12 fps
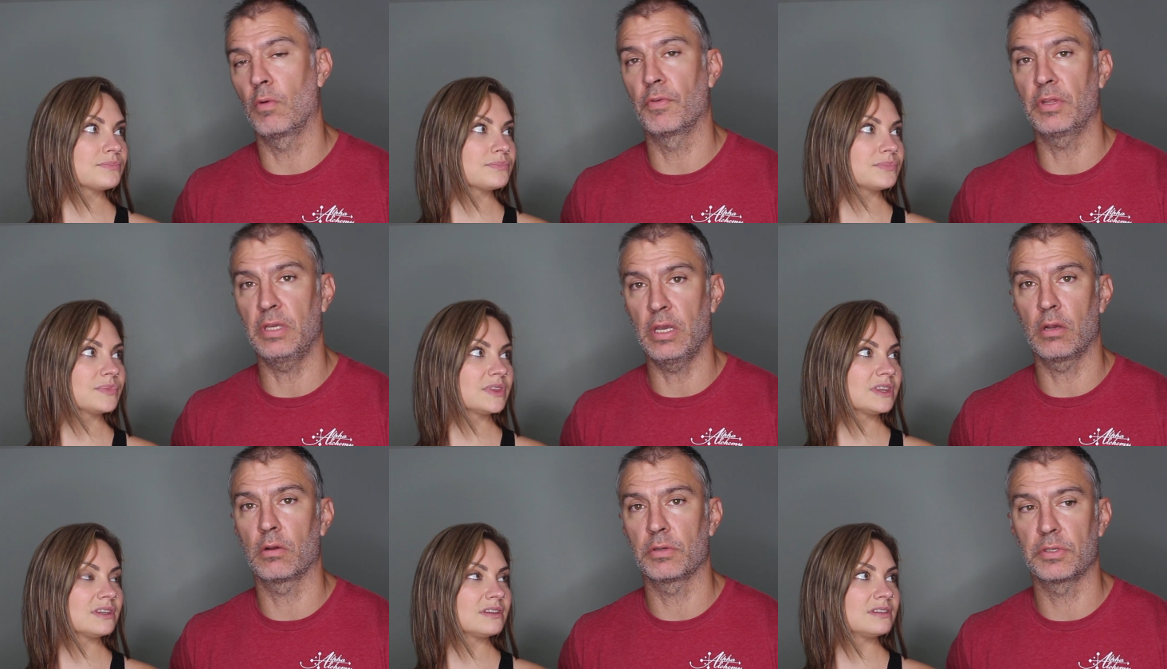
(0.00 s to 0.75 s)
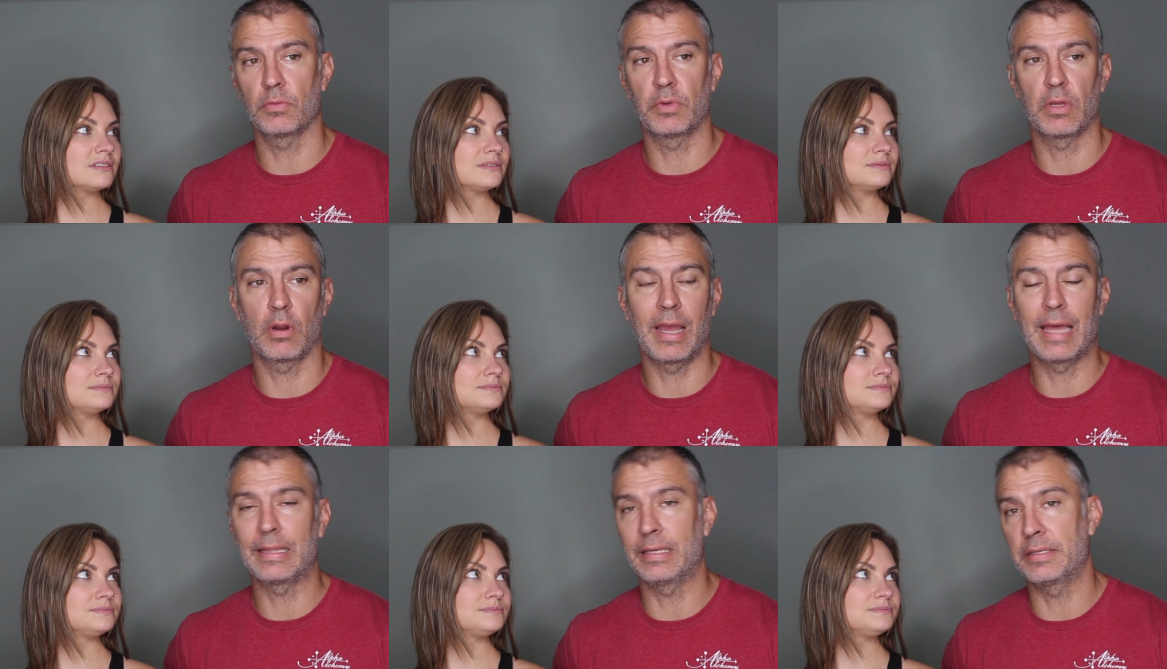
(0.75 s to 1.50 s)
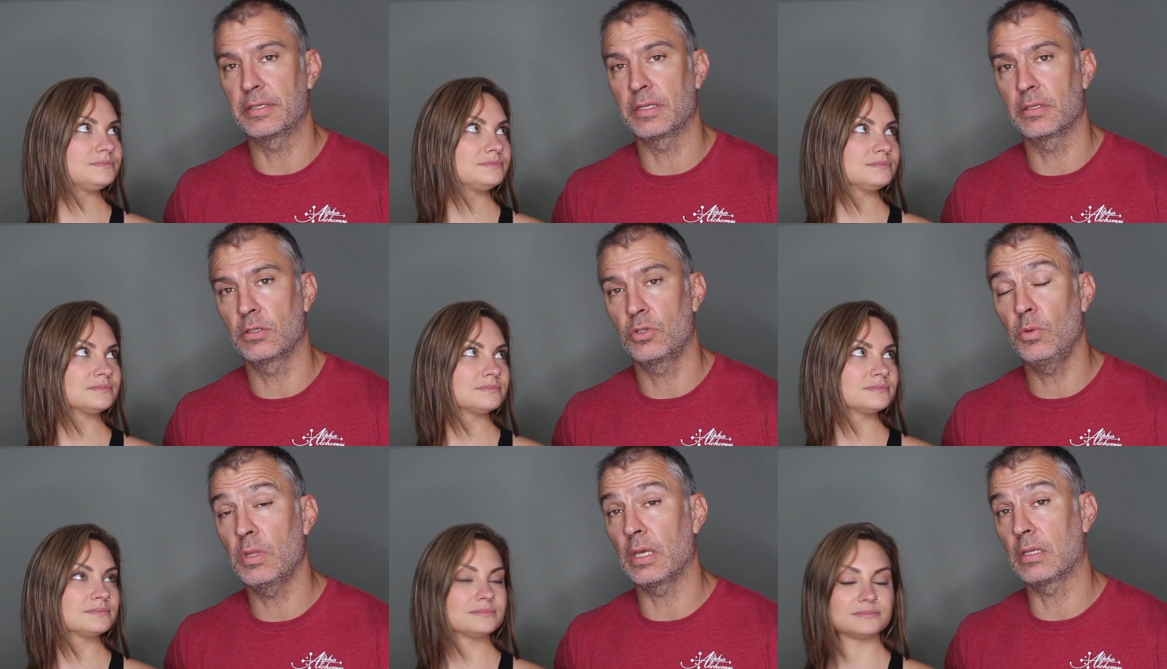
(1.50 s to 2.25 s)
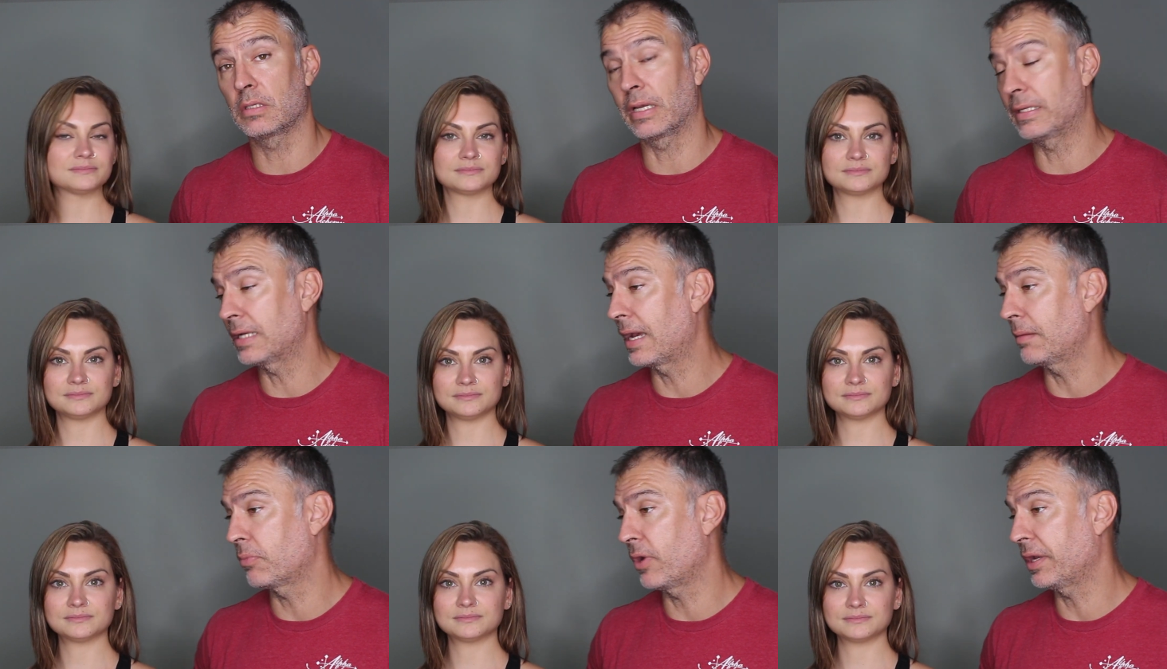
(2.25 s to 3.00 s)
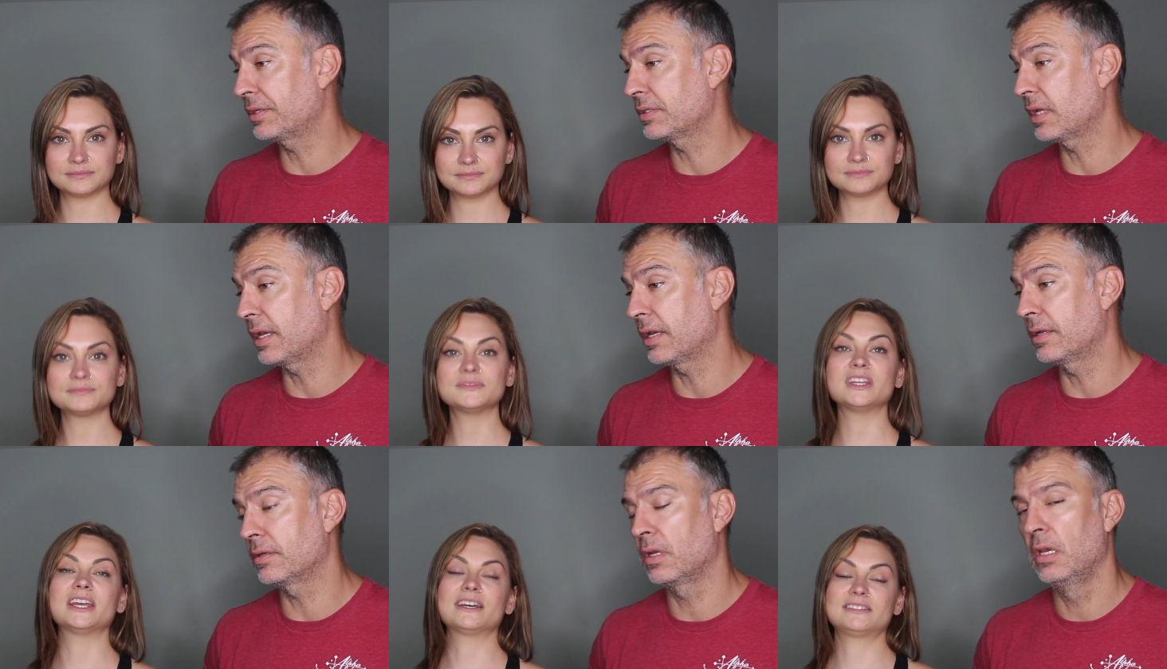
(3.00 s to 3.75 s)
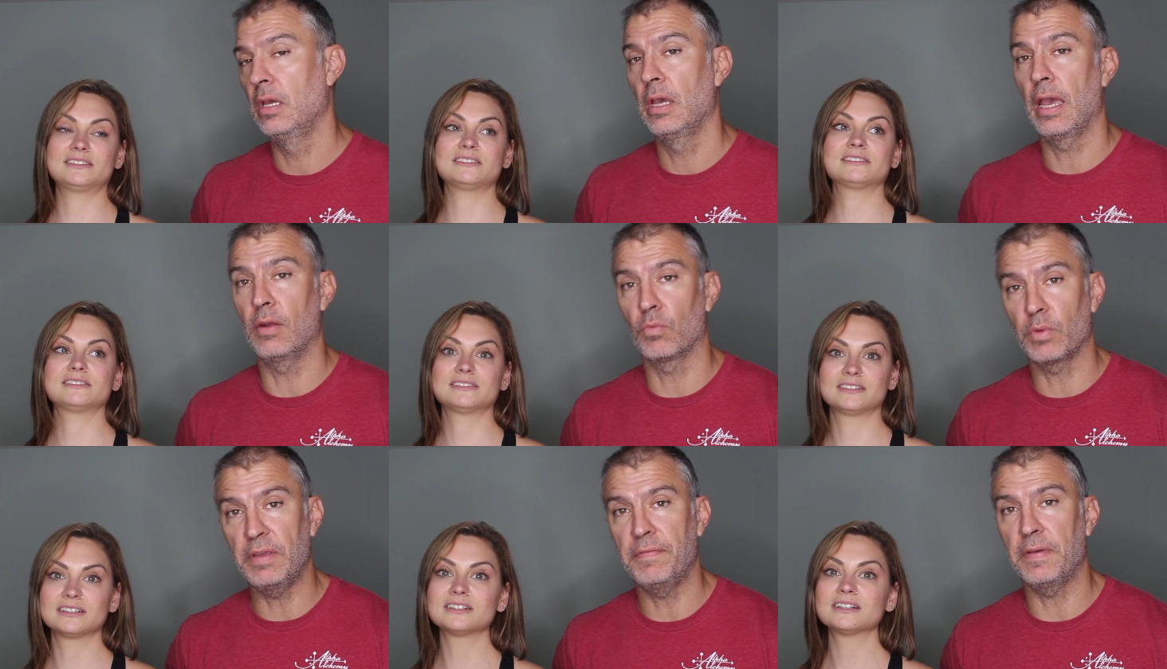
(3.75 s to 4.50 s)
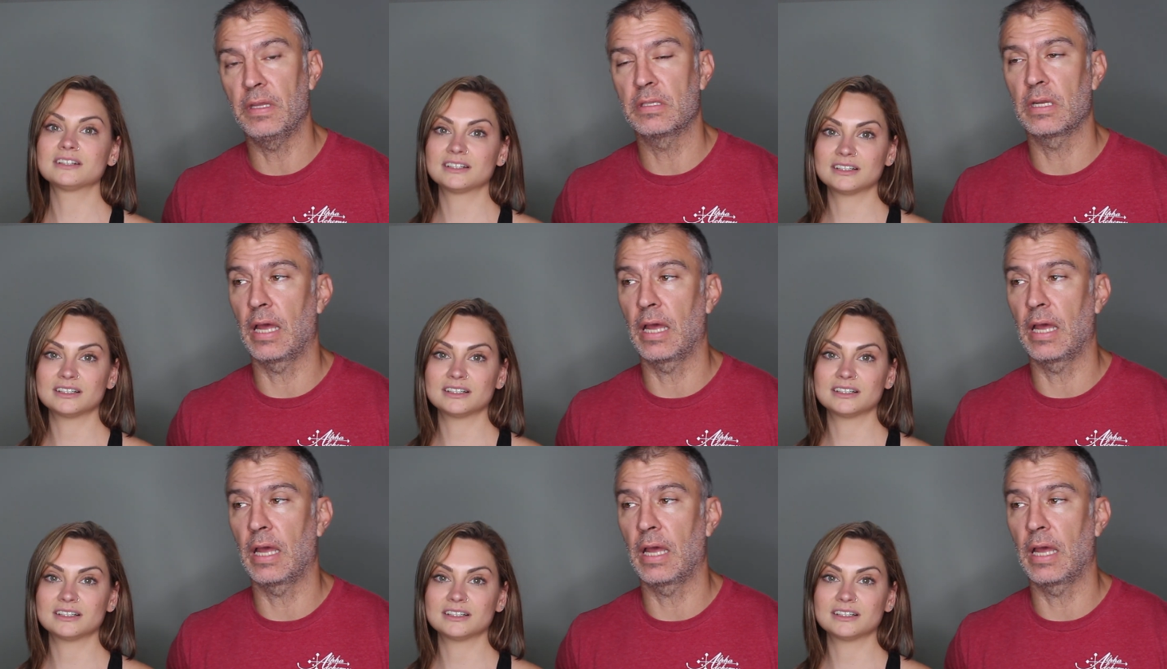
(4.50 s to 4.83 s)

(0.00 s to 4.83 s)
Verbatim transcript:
Speaker 1: over the years with our athletes is do things like diet breaks and, yes, and refeeds.